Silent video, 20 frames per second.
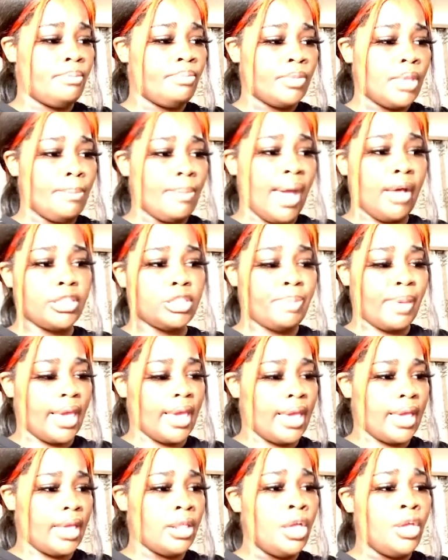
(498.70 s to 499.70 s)
mouse
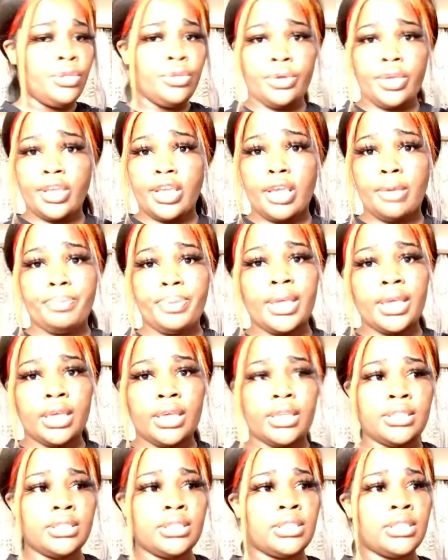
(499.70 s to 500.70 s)
pad, you can get
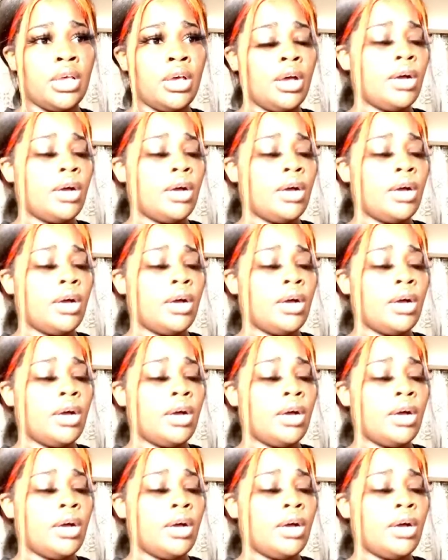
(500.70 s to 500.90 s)
pens,